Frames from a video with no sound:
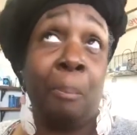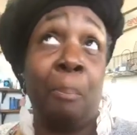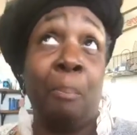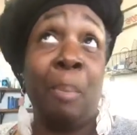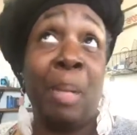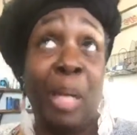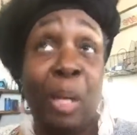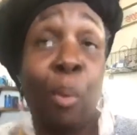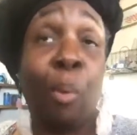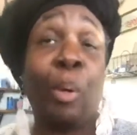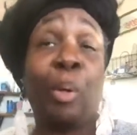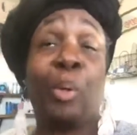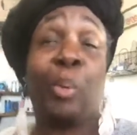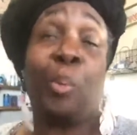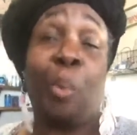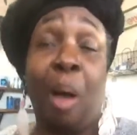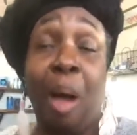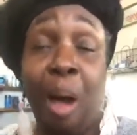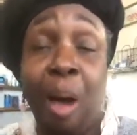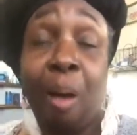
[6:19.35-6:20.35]
me going
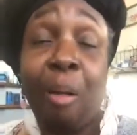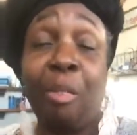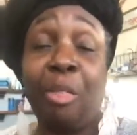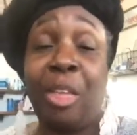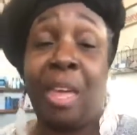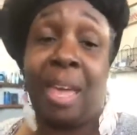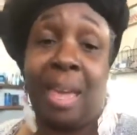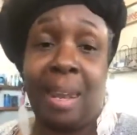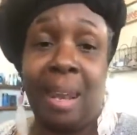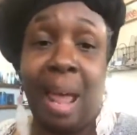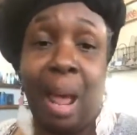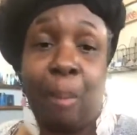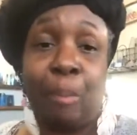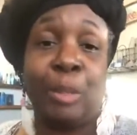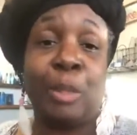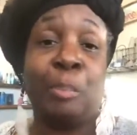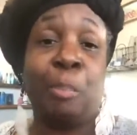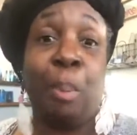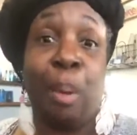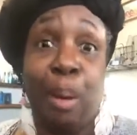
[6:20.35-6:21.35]
through all that, I
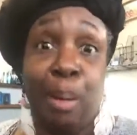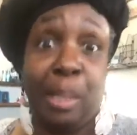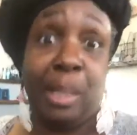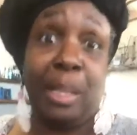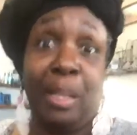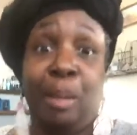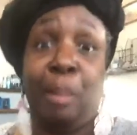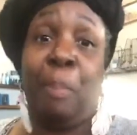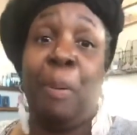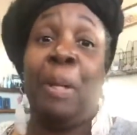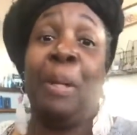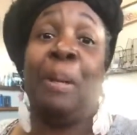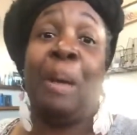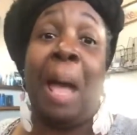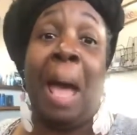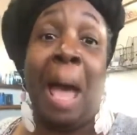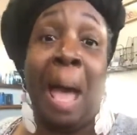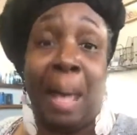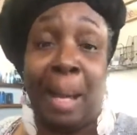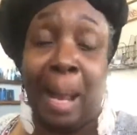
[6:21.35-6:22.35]
was burning up in a
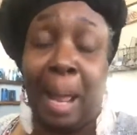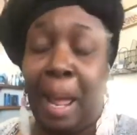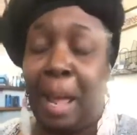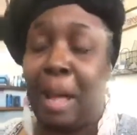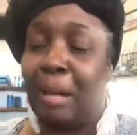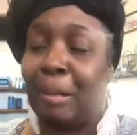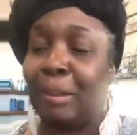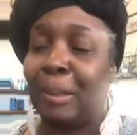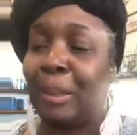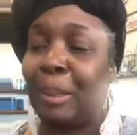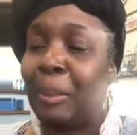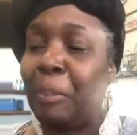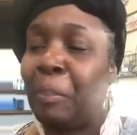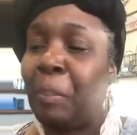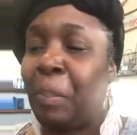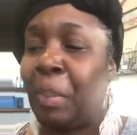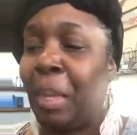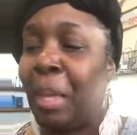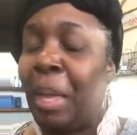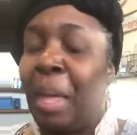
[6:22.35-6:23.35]
hot house
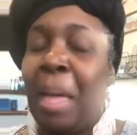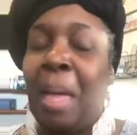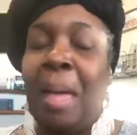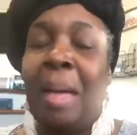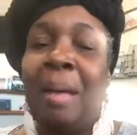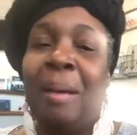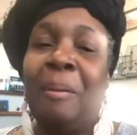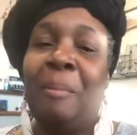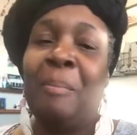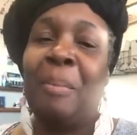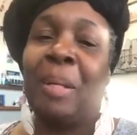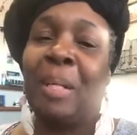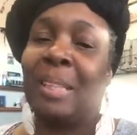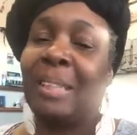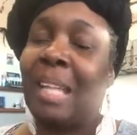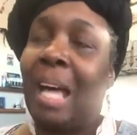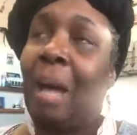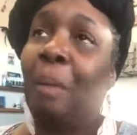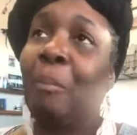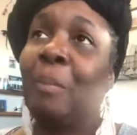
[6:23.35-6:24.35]

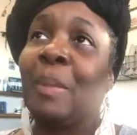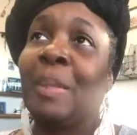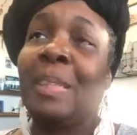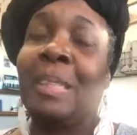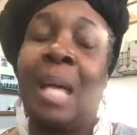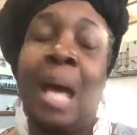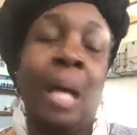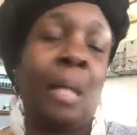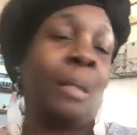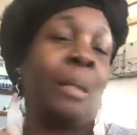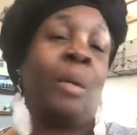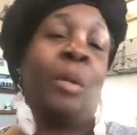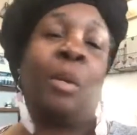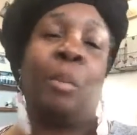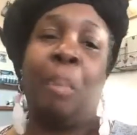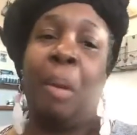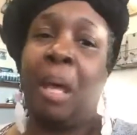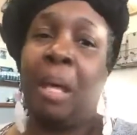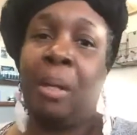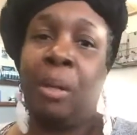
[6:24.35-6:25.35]
because I was not going to
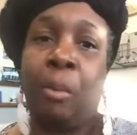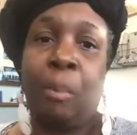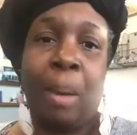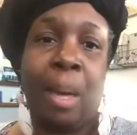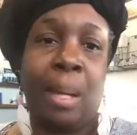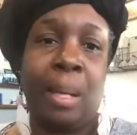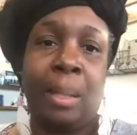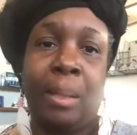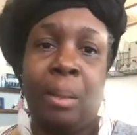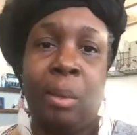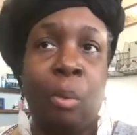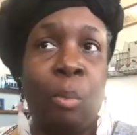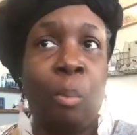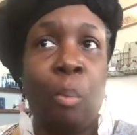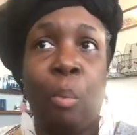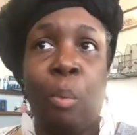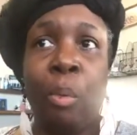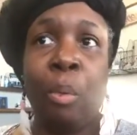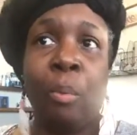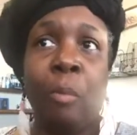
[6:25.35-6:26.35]
pay nobody no
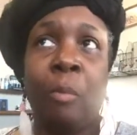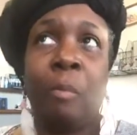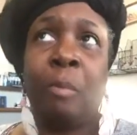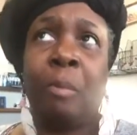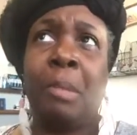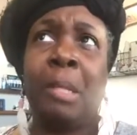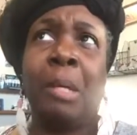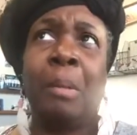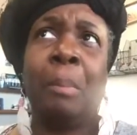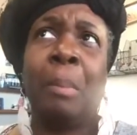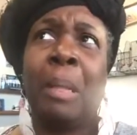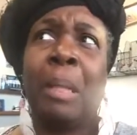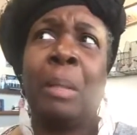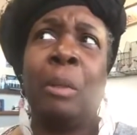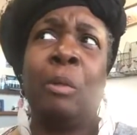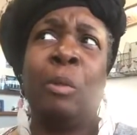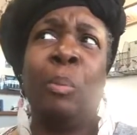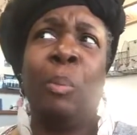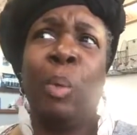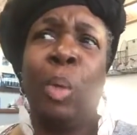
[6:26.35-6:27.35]

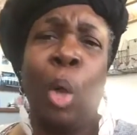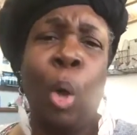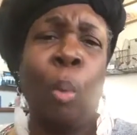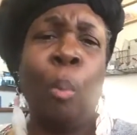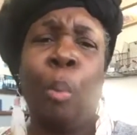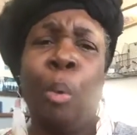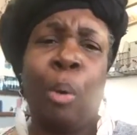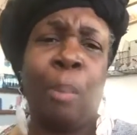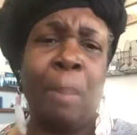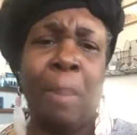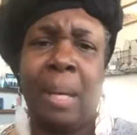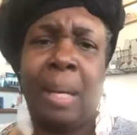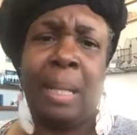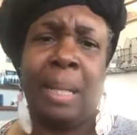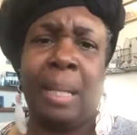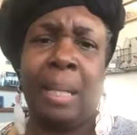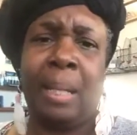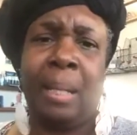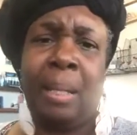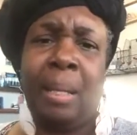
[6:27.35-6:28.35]
more
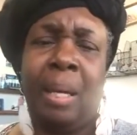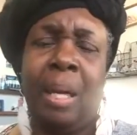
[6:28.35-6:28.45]
money.